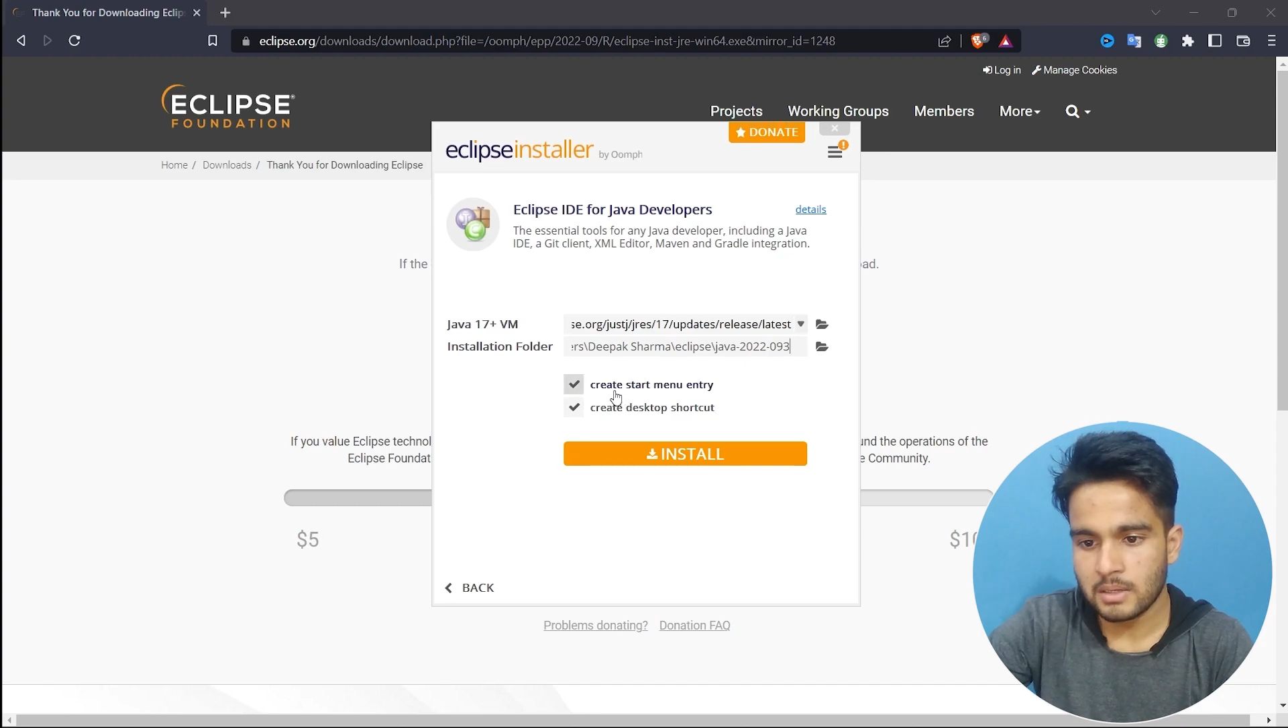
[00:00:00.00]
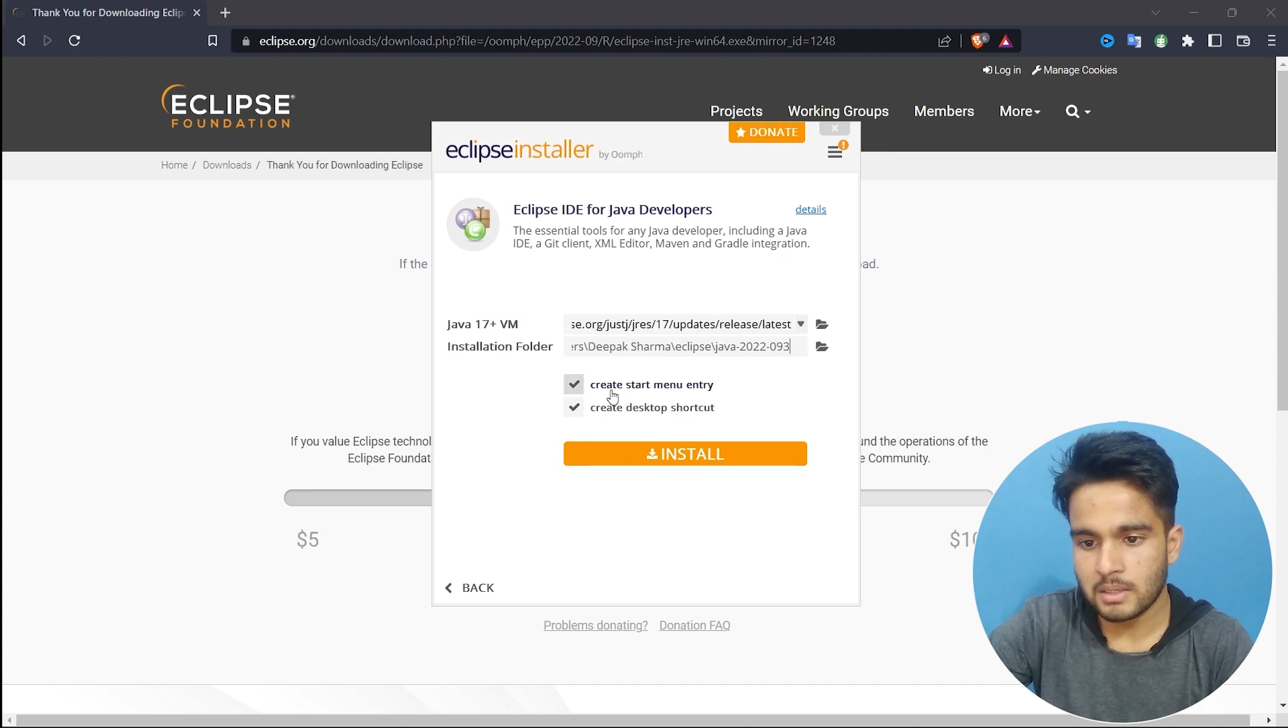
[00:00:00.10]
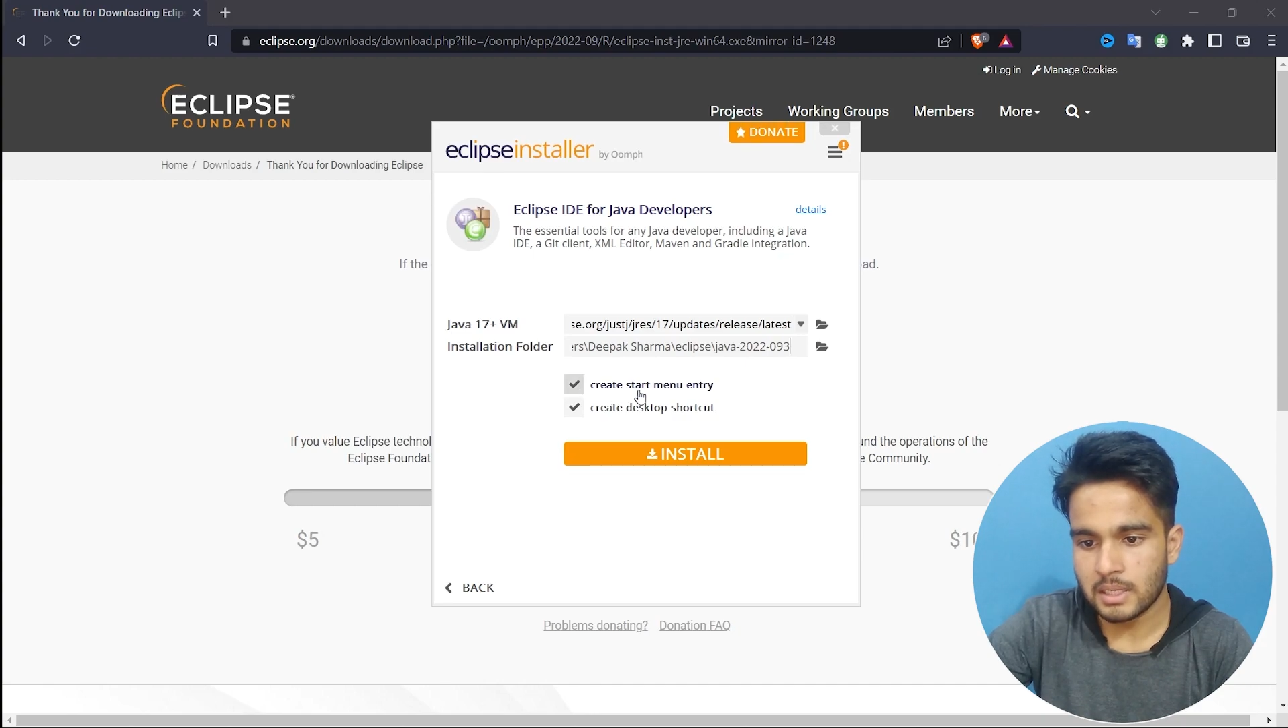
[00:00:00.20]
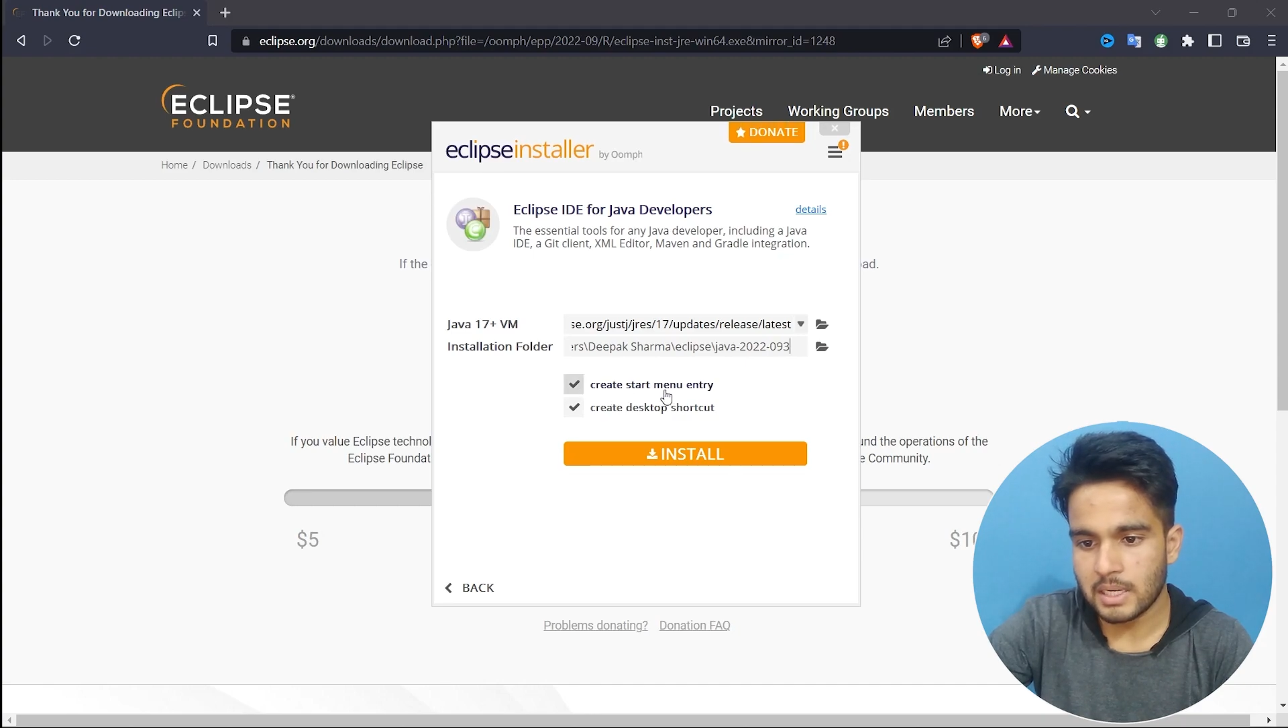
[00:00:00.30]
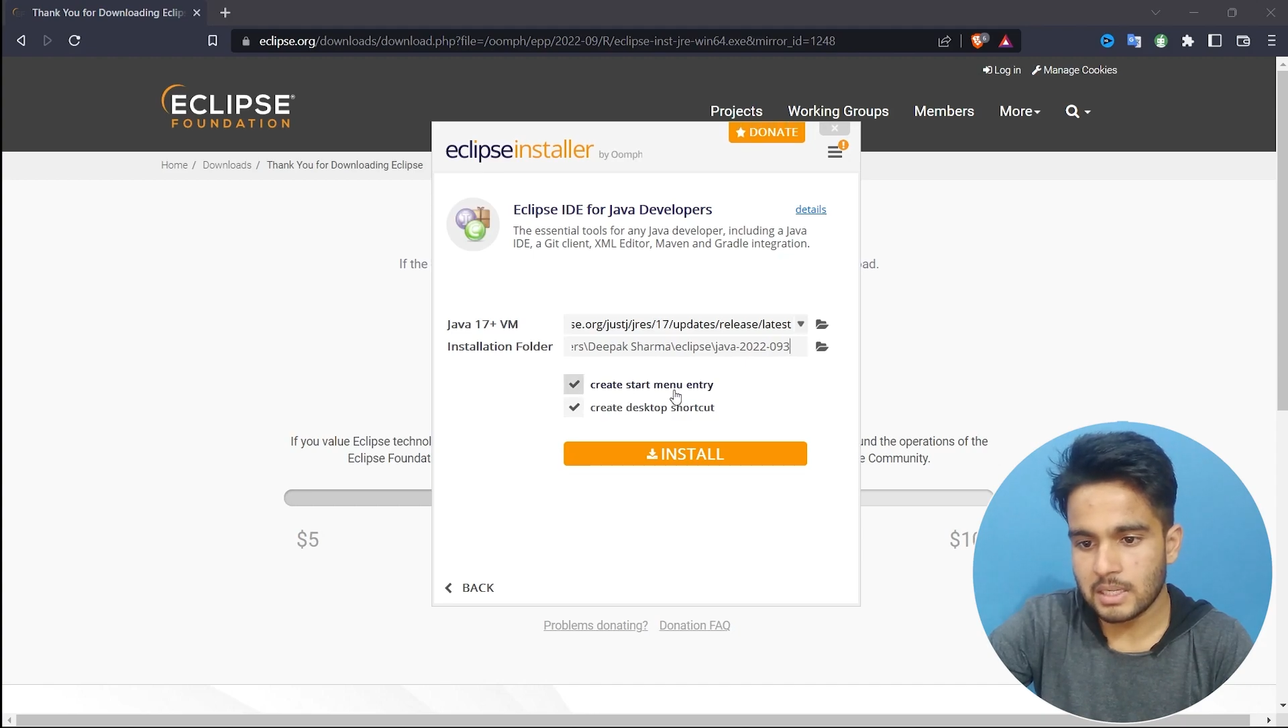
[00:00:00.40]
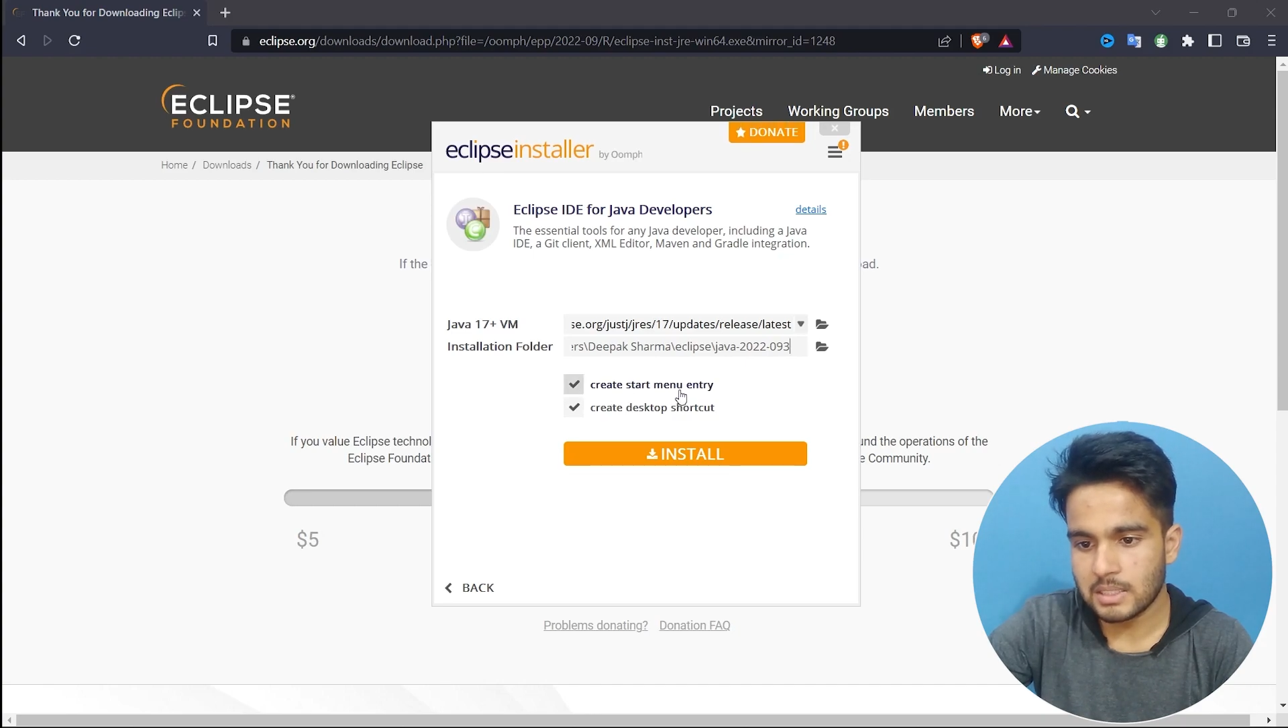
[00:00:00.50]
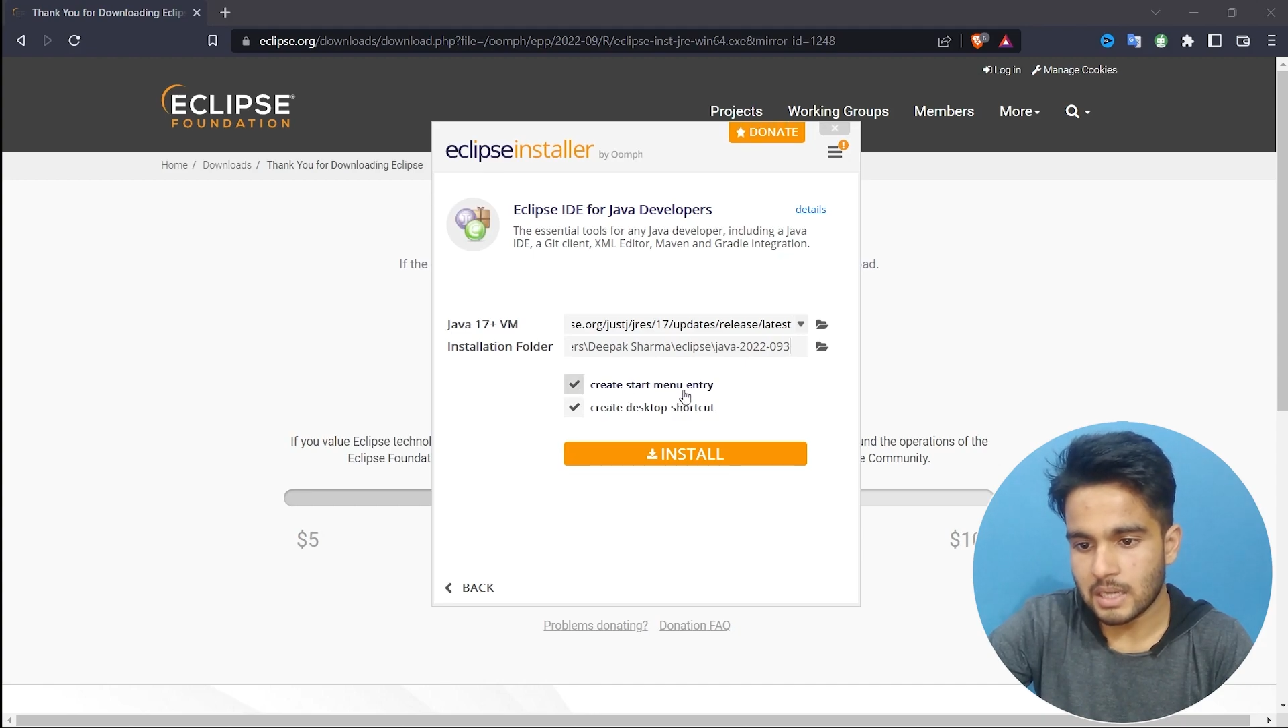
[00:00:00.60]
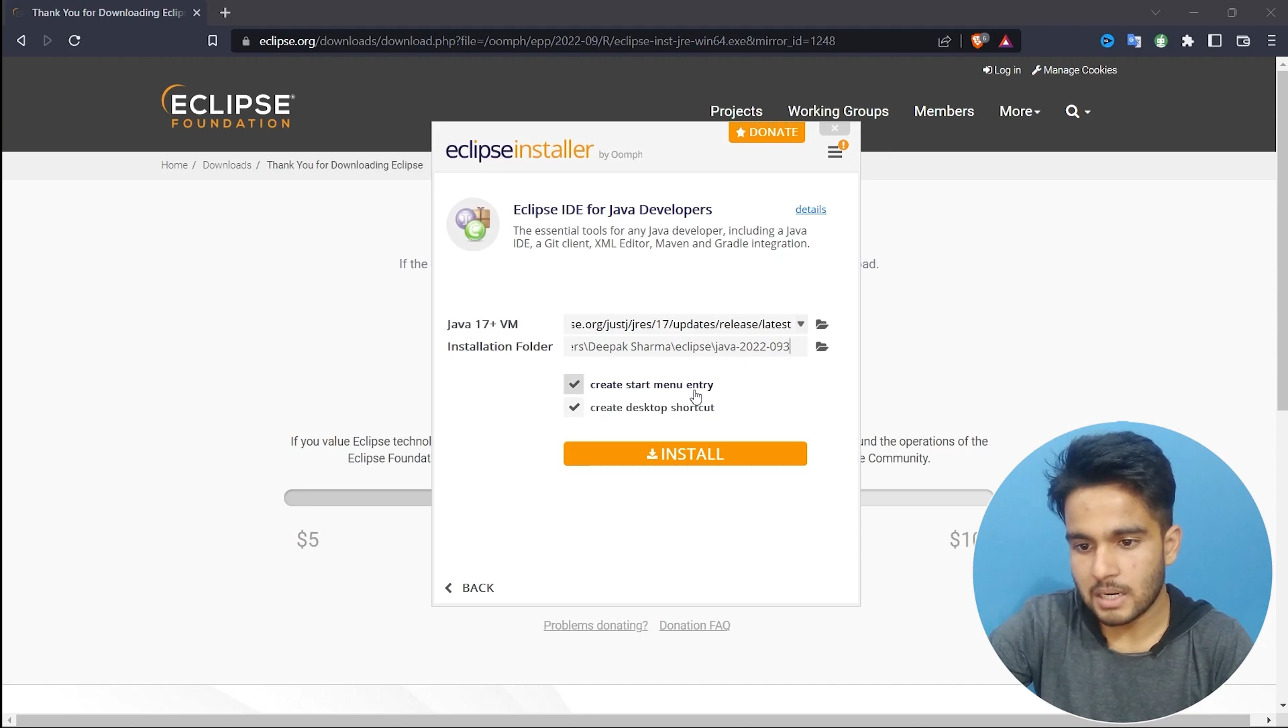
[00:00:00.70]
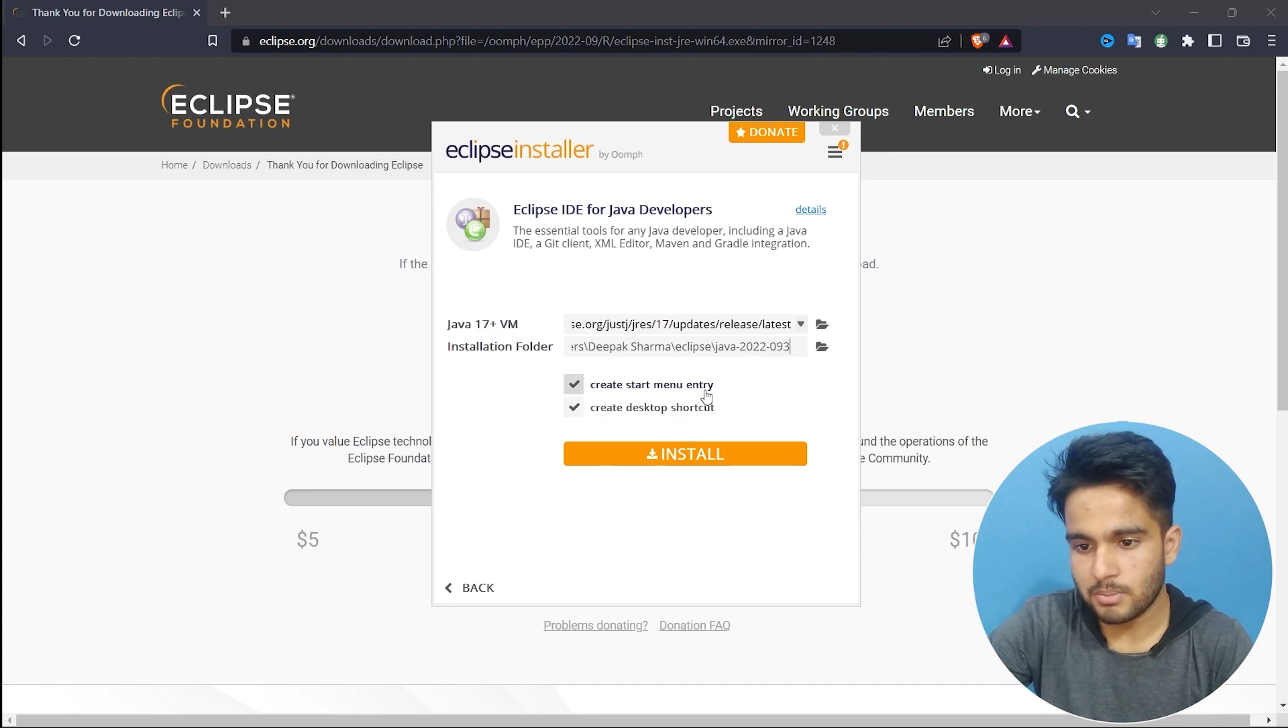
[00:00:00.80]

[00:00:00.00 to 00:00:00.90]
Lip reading: create start